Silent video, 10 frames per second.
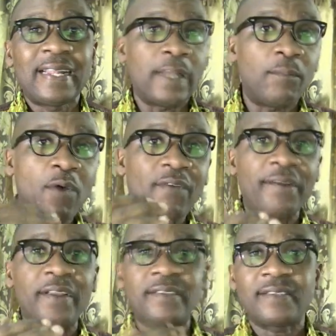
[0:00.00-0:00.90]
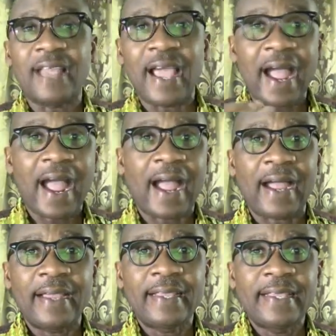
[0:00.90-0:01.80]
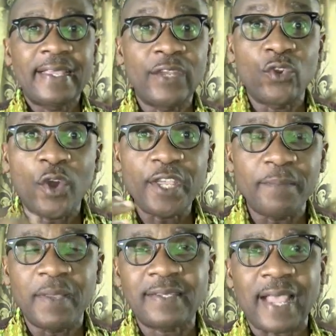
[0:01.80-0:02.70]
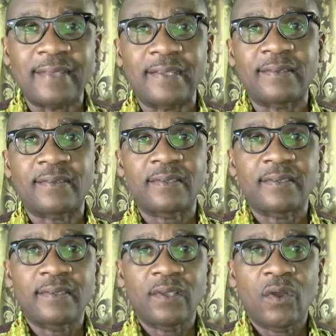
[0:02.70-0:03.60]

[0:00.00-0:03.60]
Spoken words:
the more variations there are in your image sizes,